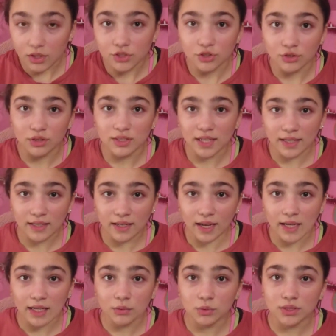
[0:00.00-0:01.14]
So the second
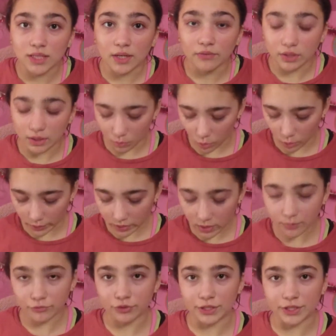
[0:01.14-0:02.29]
eye was definitely more
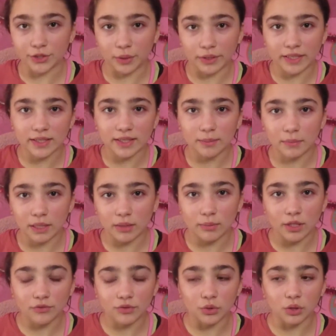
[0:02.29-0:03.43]
clump-free, so I think that
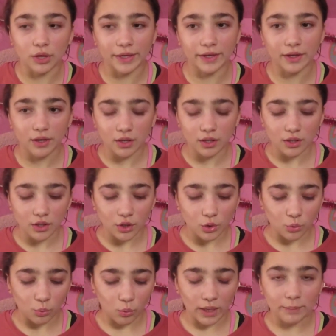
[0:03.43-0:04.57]
maybe if you like
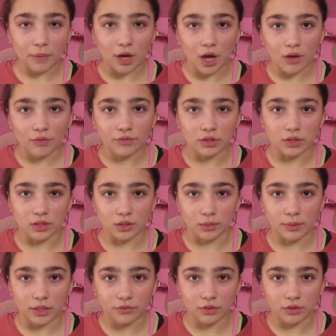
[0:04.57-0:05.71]
wipe off a little
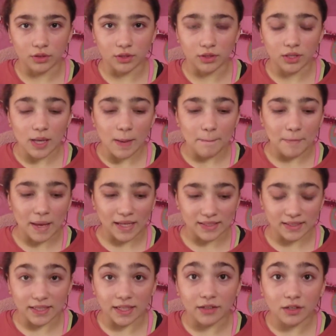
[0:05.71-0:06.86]
bit of the
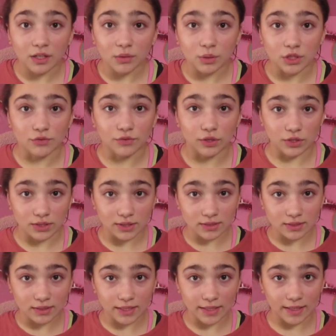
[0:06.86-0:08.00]
mascara when you first
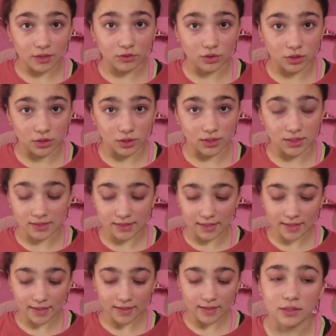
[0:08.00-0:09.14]
take out the
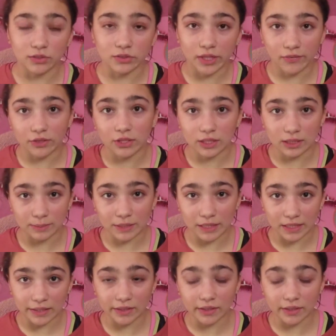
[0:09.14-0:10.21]
stick, it'll definitely be